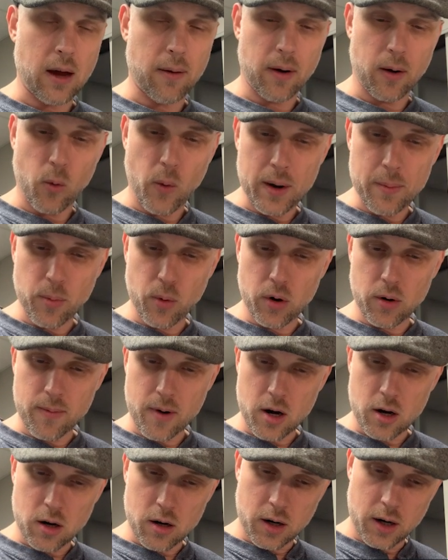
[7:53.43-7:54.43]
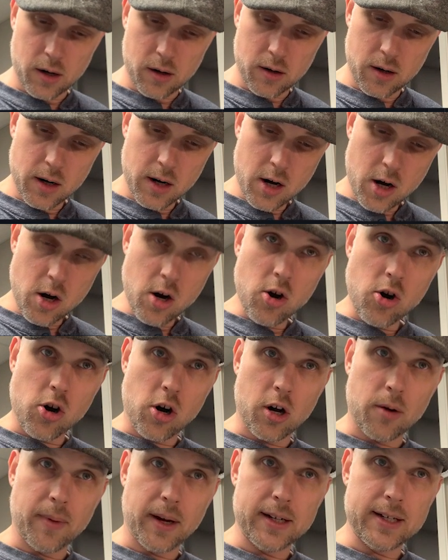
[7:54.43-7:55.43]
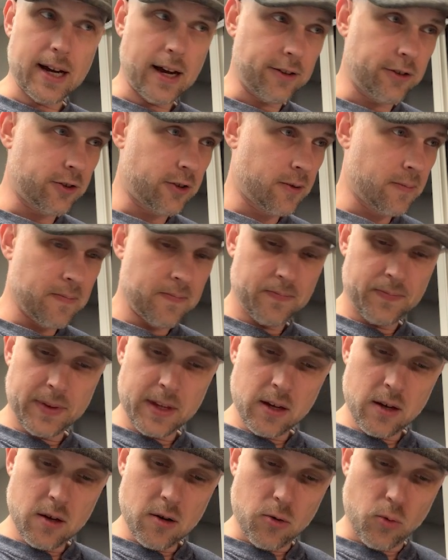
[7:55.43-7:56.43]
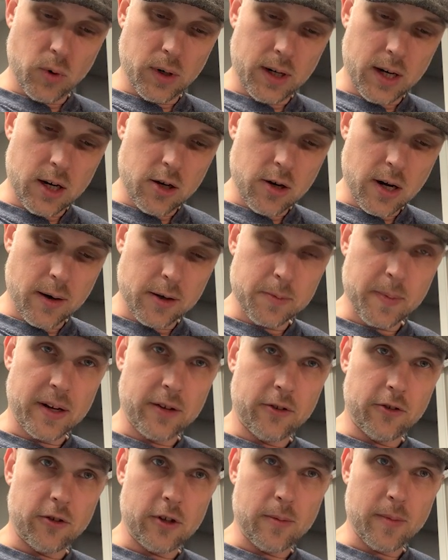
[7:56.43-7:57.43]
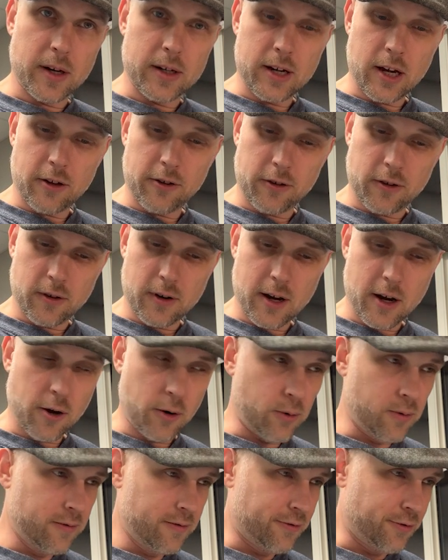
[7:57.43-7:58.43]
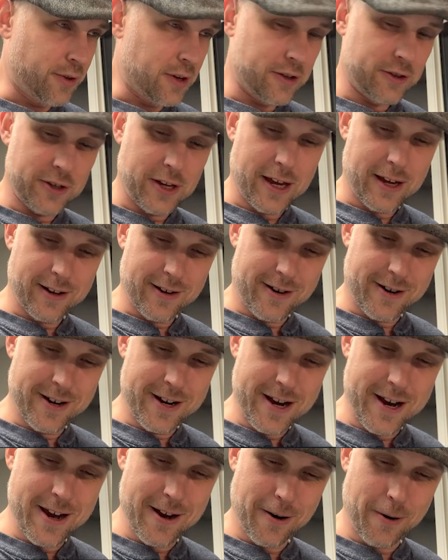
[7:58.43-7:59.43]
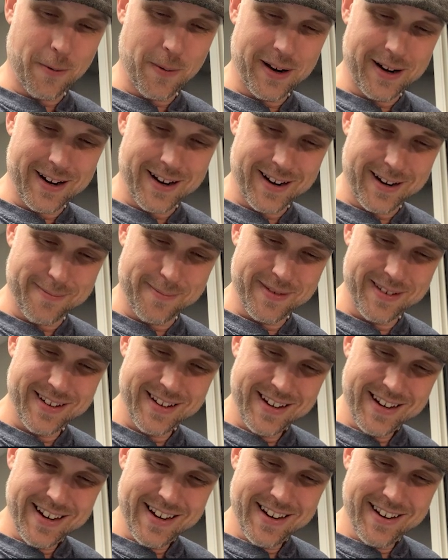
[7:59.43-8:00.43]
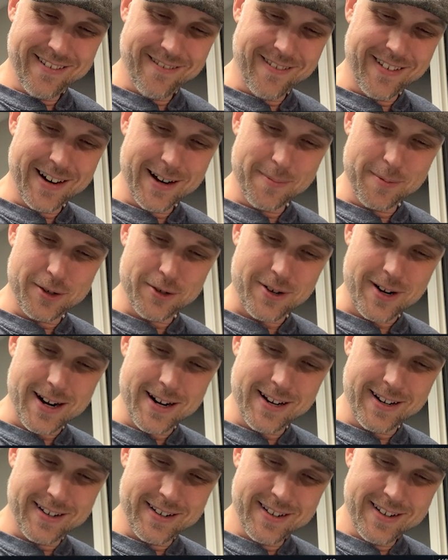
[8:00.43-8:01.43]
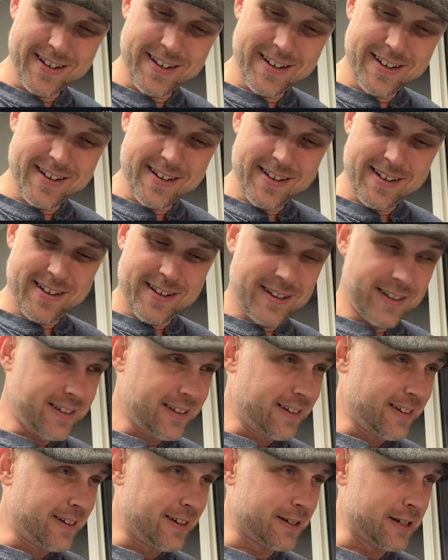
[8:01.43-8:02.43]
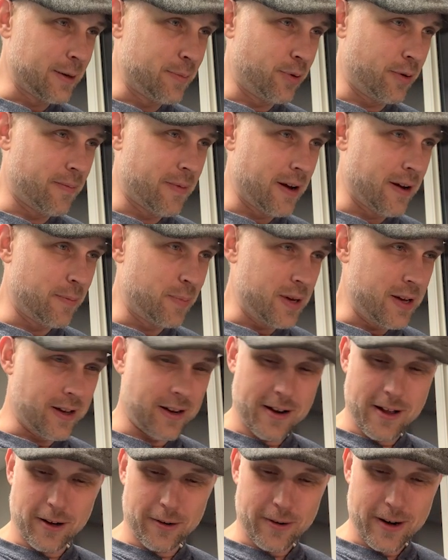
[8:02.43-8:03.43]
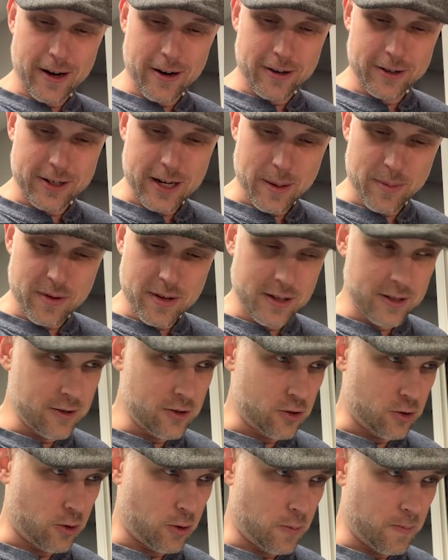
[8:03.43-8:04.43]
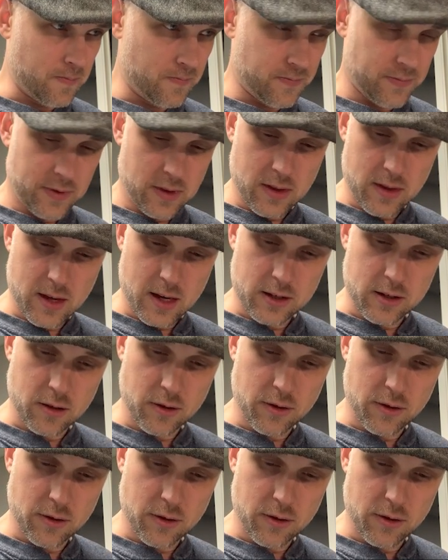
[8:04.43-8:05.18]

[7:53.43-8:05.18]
whiteboard marker here on my desk. One day you guys might see my desk and how things get on here when I'm trading, because I put my P&L right on top of this. So that's a